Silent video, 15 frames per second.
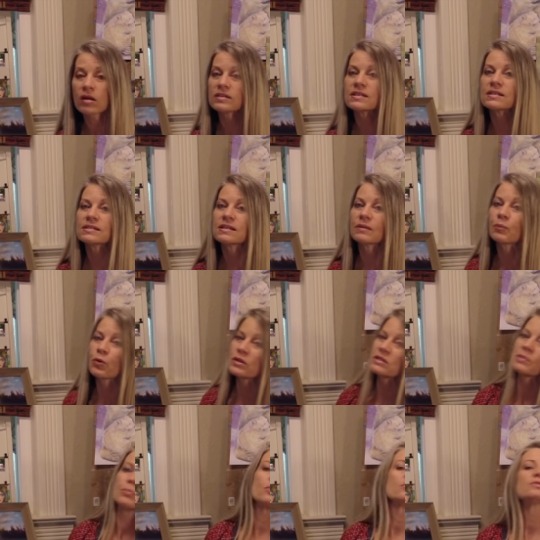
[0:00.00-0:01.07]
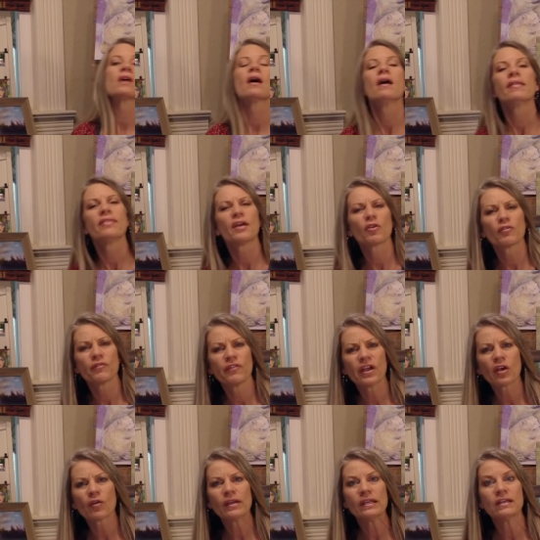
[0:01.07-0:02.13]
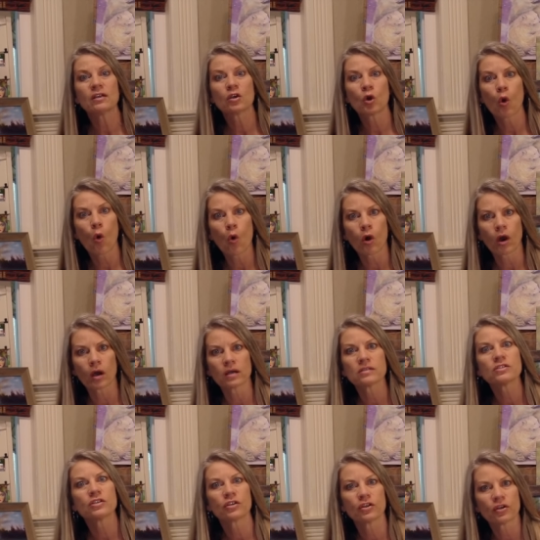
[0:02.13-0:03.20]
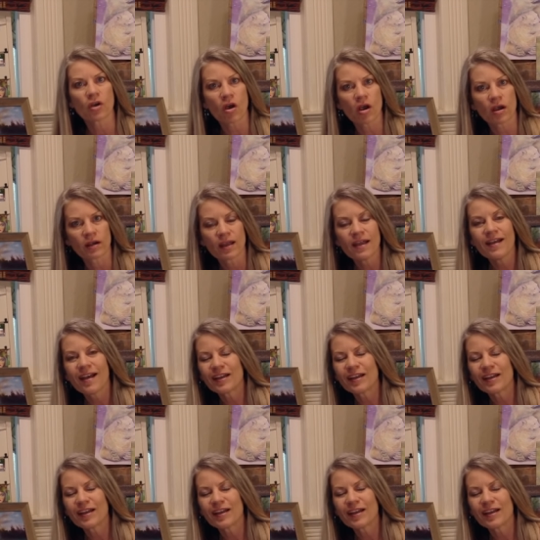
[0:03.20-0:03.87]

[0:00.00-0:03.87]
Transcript: artistic principles that are very core to good art.